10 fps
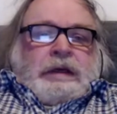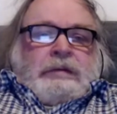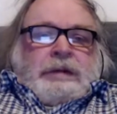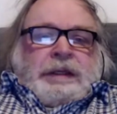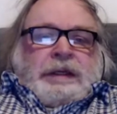
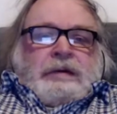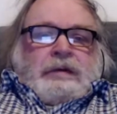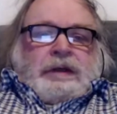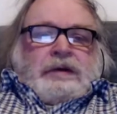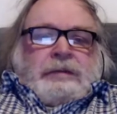It was he
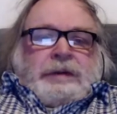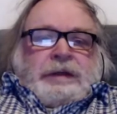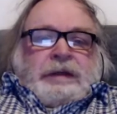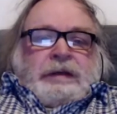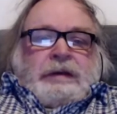or
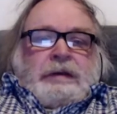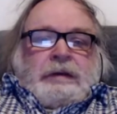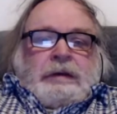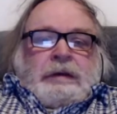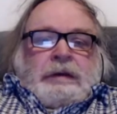nobody.
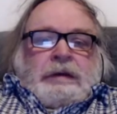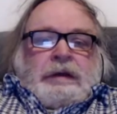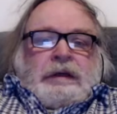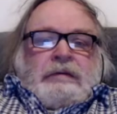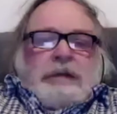
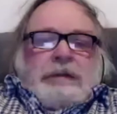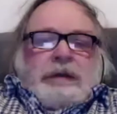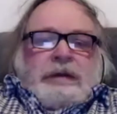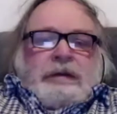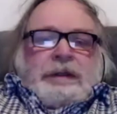It
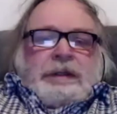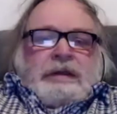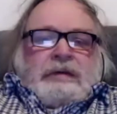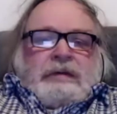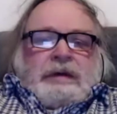was whether
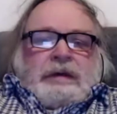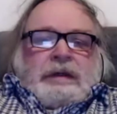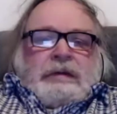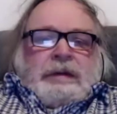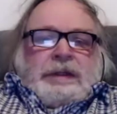
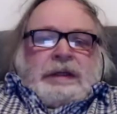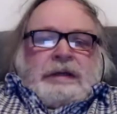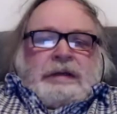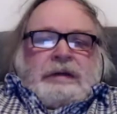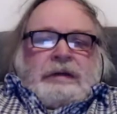he was
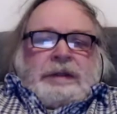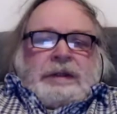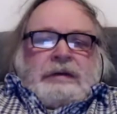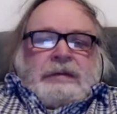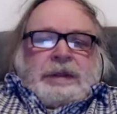neither the
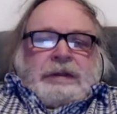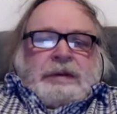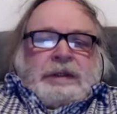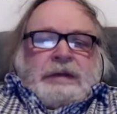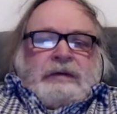son of
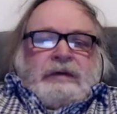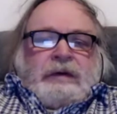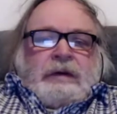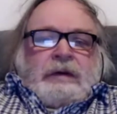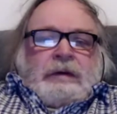Joseph
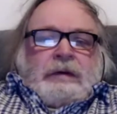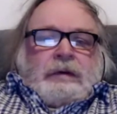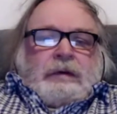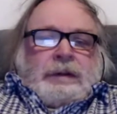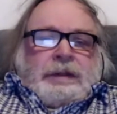
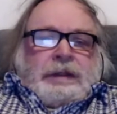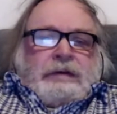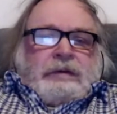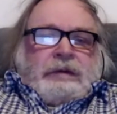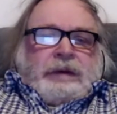nor the
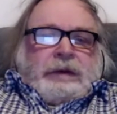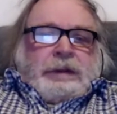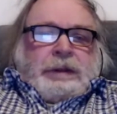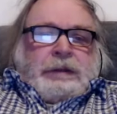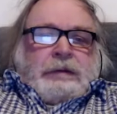son of a
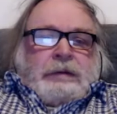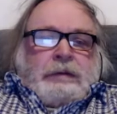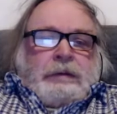virgin.